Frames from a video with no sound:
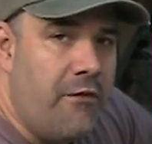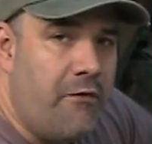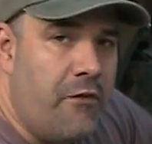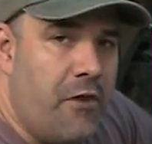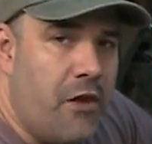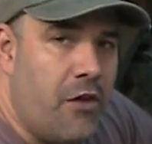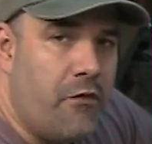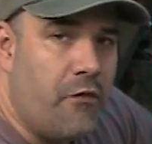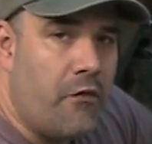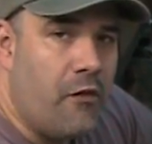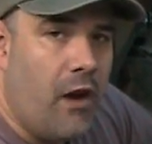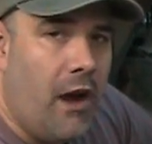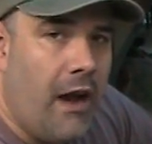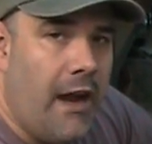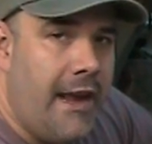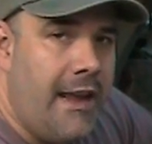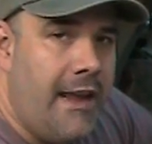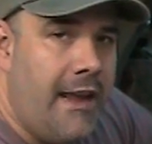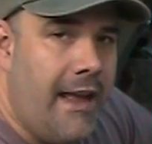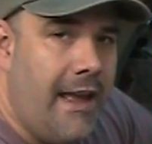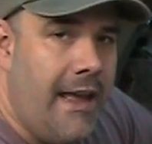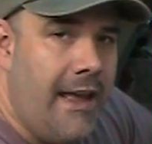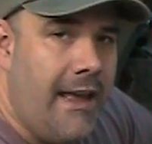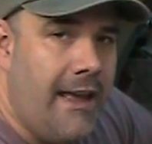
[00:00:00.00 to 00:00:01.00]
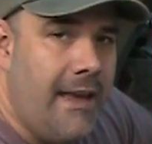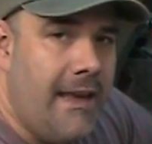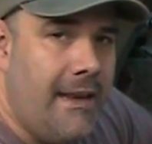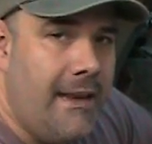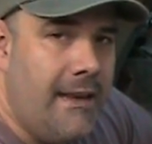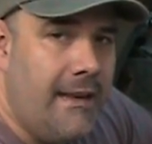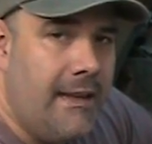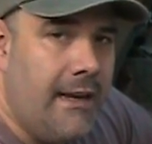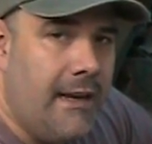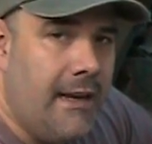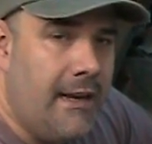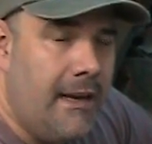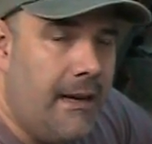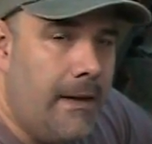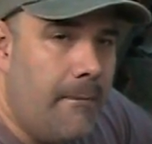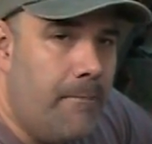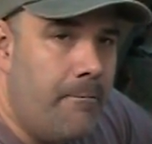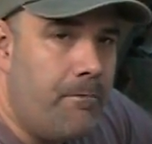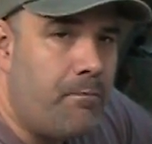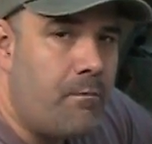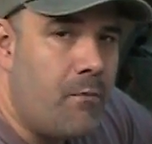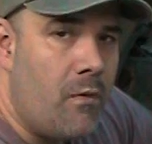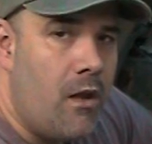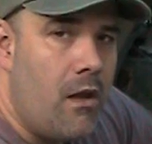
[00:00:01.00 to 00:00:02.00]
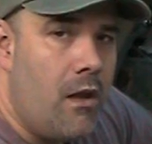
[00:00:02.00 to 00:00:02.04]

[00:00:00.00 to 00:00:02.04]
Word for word: fish fry, and um,